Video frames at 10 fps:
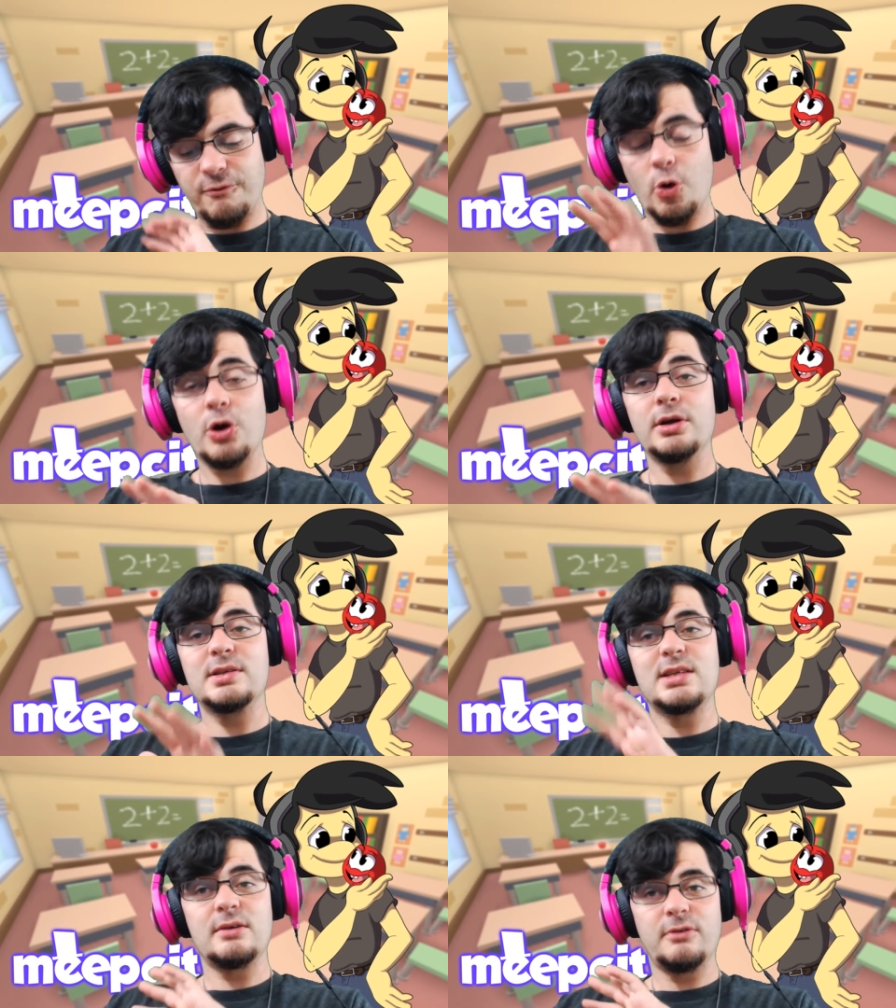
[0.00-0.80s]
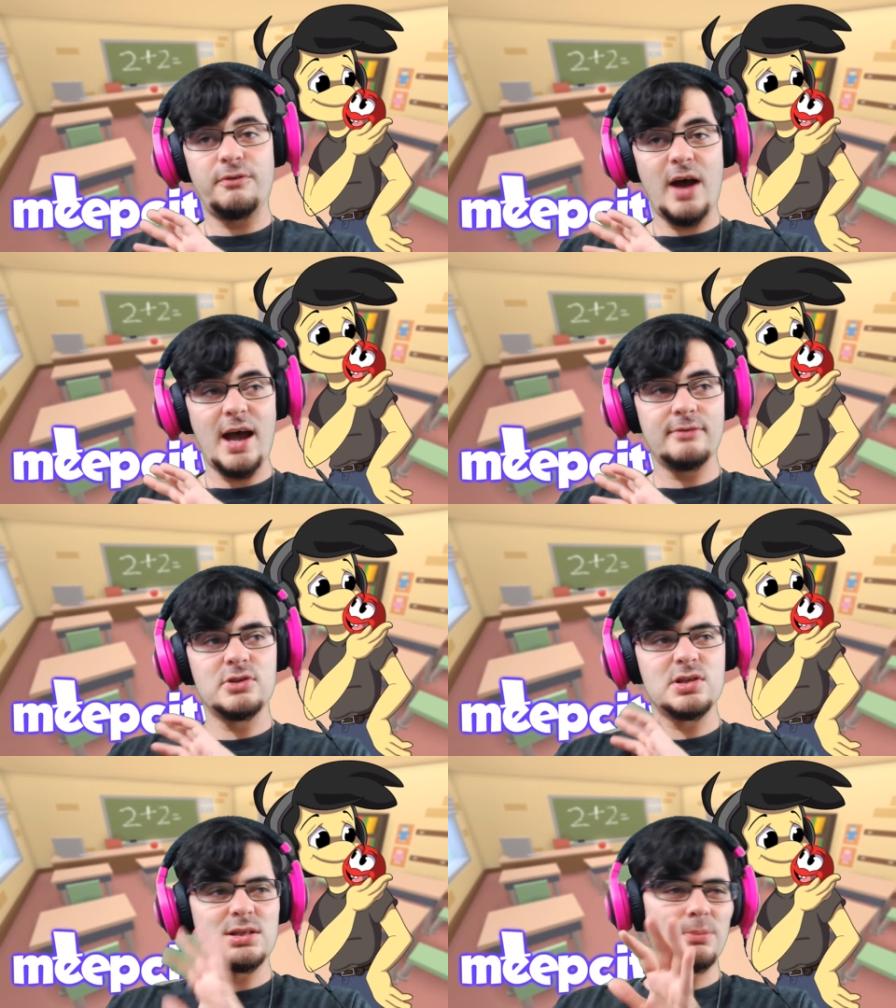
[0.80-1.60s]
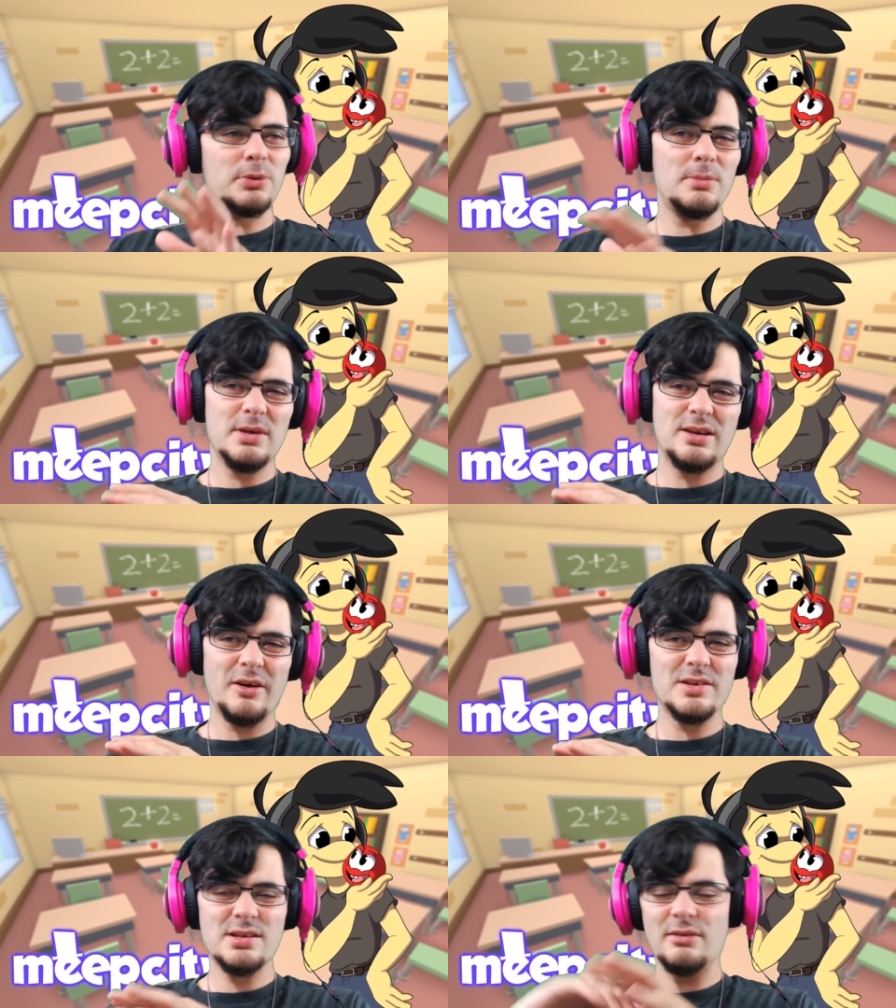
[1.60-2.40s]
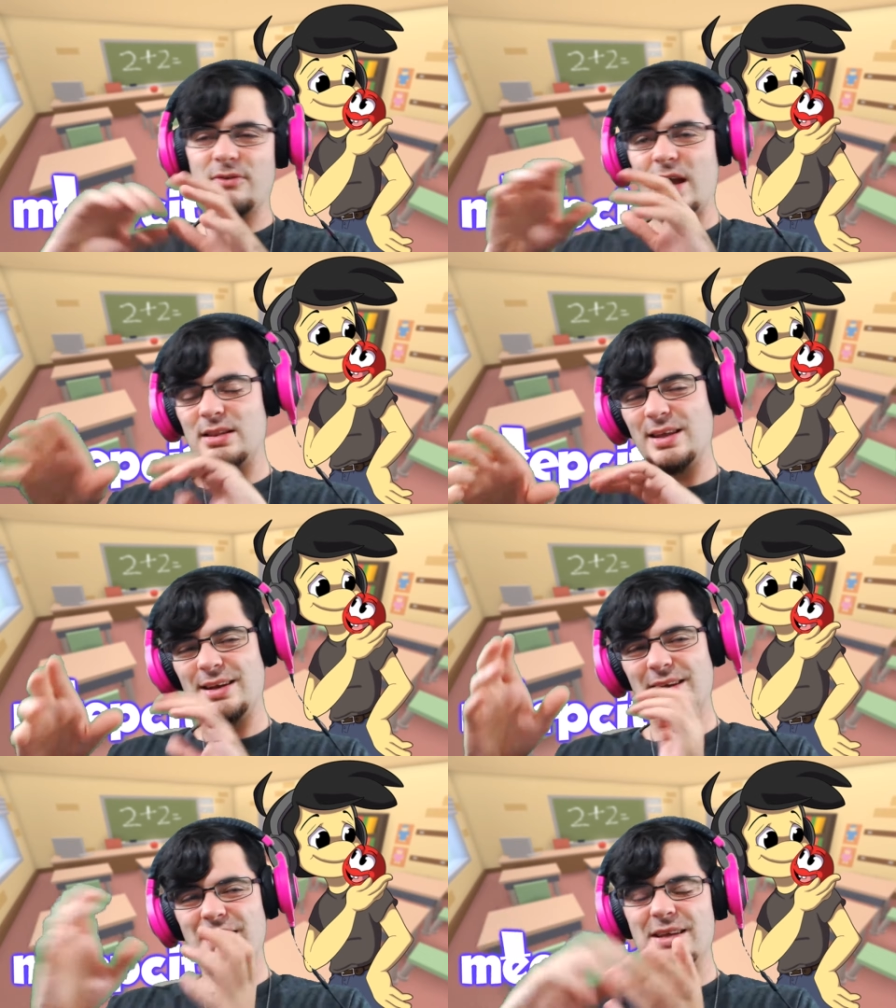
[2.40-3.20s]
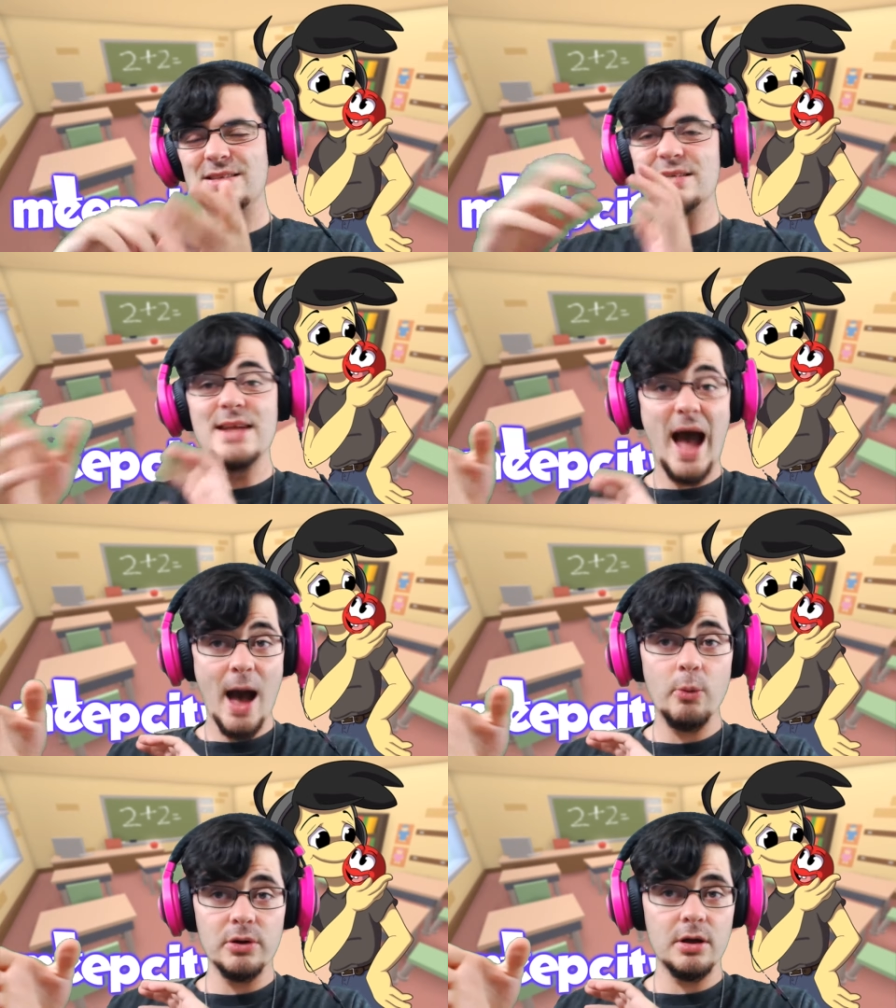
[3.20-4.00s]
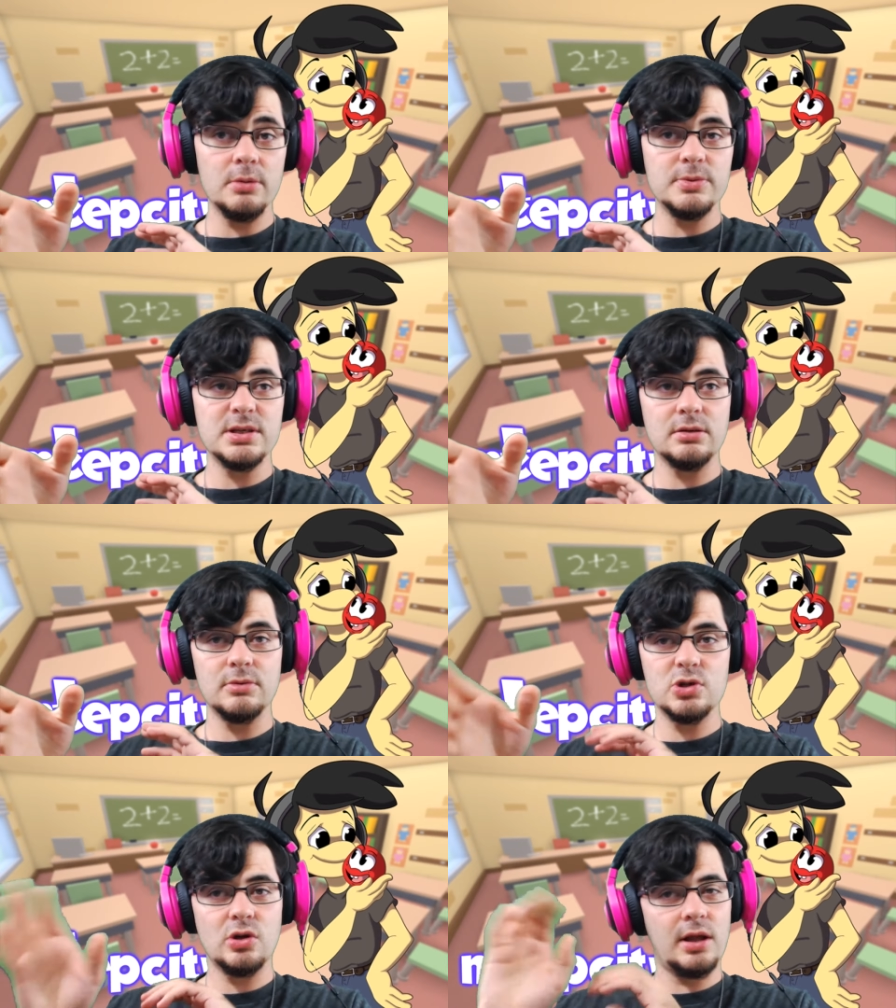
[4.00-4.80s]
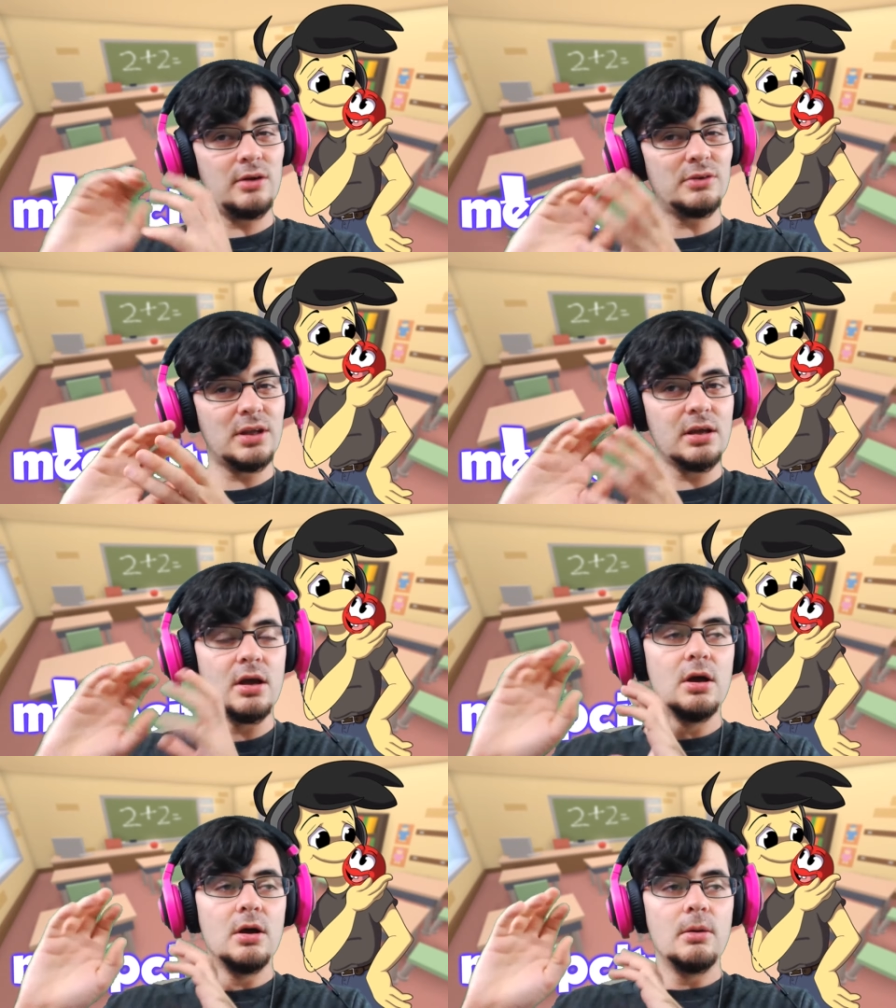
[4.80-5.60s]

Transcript: four instead of a five just simply because of the fact that eh, it's not 100% original. I don't think,